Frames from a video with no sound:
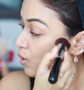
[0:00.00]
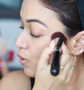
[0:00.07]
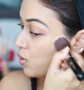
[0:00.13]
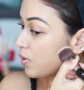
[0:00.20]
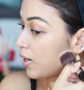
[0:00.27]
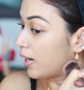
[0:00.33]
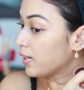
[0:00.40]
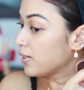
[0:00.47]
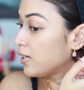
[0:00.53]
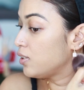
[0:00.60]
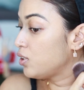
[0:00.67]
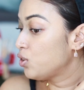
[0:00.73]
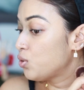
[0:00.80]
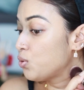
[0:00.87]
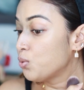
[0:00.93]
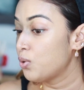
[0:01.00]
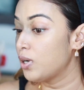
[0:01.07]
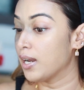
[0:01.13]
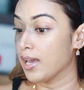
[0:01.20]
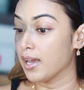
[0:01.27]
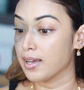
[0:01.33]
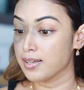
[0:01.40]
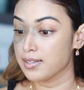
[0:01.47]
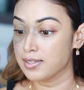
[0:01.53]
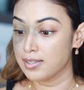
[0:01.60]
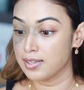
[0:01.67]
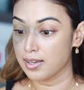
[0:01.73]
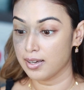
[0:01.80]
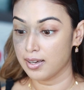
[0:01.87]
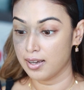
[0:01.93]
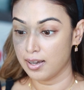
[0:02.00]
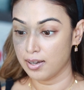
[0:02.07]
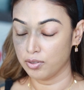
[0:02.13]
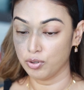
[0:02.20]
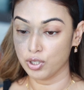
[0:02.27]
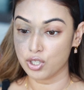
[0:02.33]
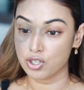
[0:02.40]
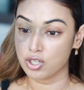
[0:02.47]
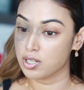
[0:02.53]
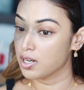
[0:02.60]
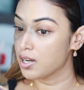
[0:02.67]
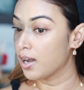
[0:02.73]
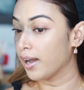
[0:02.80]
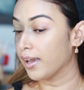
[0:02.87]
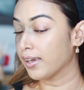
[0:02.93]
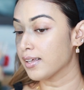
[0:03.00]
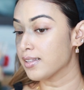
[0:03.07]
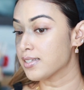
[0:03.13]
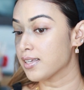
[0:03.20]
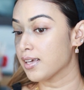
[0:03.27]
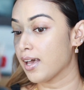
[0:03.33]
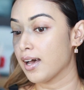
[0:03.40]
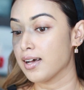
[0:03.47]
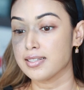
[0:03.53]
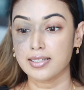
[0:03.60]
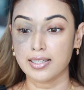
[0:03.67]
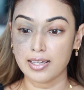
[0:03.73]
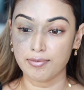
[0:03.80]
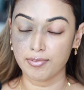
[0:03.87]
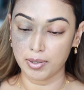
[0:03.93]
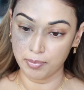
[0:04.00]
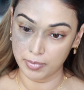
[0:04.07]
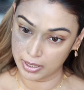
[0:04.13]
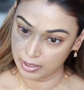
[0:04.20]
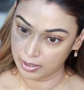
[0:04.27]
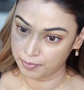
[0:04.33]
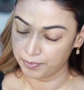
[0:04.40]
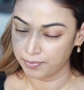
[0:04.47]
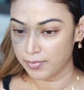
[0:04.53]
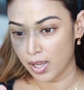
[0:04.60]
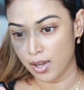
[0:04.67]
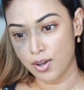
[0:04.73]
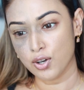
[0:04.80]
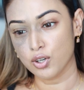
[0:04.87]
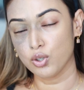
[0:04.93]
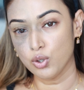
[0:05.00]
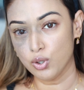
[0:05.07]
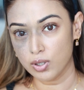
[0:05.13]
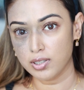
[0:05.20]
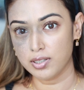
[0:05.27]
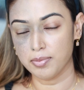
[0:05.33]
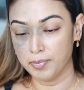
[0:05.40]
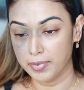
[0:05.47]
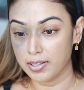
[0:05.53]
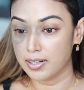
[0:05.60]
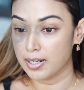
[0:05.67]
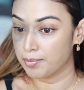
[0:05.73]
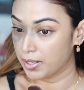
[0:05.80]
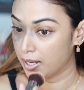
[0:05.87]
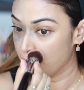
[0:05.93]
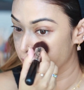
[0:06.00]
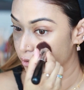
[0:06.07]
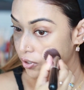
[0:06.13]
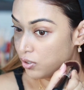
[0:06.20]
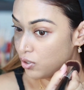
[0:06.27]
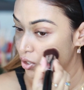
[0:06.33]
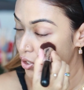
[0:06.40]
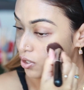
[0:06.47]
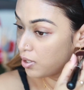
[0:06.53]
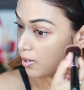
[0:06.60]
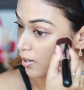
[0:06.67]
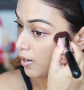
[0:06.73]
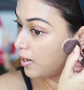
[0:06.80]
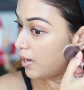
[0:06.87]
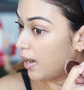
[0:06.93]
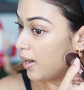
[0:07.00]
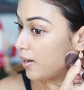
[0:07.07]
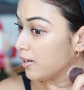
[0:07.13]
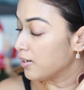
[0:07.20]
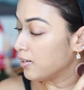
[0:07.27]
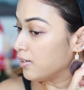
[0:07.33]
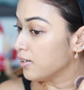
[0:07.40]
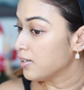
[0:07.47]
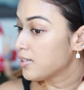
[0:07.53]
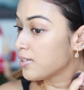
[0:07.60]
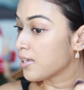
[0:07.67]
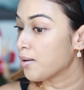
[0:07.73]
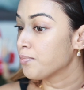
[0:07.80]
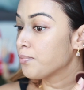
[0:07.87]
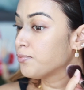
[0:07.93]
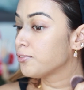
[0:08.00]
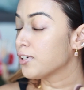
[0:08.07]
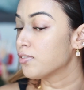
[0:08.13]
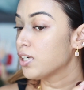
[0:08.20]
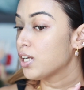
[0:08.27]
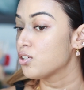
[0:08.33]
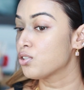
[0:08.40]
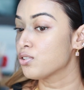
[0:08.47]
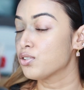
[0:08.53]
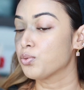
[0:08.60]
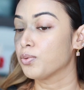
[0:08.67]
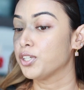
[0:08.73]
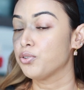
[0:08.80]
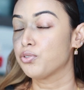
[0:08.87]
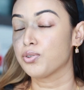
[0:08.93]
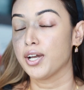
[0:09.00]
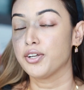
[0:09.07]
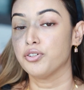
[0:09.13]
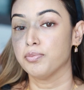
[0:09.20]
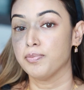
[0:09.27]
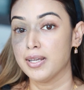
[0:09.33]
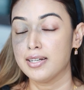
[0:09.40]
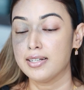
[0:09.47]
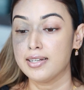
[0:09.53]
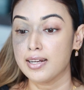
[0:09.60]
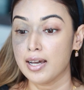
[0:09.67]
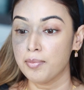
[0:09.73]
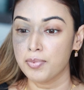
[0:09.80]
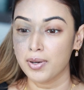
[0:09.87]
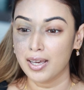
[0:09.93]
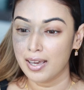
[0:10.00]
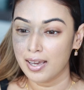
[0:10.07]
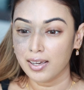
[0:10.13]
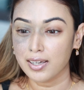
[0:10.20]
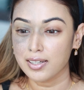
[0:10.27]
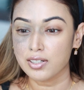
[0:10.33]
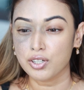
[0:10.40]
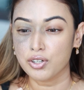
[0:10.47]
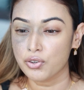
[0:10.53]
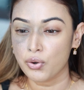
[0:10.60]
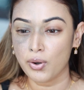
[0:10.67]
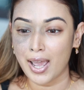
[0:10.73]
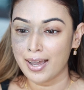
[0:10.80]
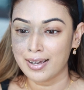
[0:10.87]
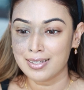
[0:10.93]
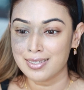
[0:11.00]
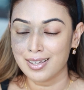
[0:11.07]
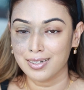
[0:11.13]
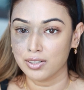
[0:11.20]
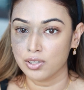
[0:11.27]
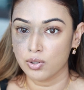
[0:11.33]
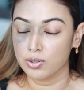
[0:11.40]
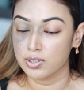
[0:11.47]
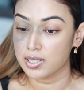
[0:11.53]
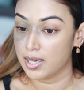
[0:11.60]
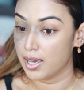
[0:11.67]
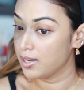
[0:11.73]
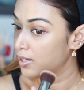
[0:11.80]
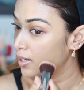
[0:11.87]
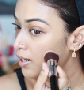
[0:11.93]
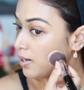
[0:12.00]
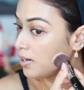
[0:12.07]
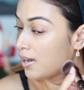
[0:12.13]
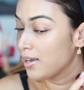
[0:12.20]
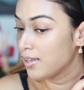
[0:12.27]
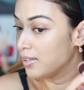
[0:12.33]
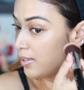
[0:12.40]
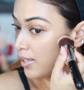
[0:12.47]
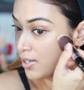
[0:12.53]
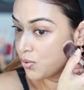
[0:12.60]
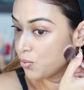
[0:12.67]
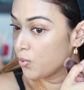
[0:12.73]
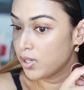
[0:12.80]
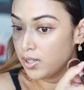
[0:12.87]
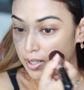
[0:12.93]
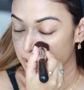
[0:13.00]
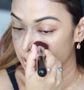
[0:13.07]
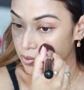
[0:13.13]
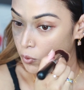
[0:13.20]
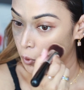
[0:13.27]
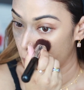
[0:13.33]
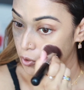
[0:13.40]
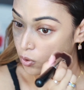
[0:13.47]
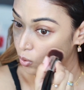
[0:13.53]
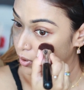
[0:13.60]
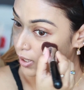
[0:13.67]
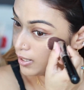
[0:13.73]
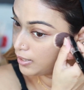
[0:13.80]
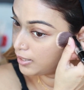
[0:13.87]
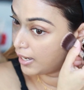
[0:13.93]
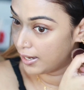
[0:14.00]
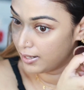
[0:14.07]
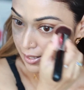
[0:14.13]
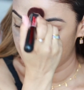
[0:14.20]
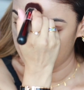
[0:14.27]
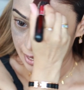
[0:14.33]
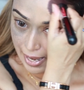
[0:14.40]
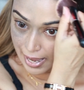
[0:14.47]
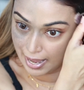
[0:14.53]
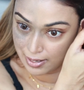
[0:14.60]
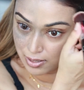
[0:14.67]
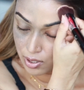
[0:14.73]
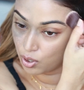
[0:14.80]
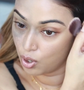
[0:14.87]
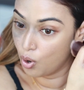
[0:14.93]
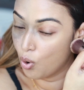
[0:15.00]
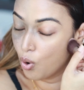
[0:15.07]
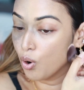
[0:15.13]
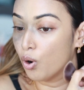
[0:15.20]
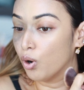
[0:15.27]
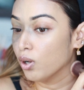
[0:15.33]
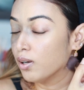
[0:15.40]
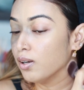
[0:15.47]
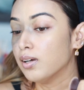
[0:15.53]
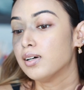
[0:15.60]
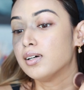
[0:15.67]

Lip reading: So I did 2 layers, which I can say has given me good medium coverage. And some foundations, when you try to build it up, it cracks and it looks cakey. This one is not looking cakey at all.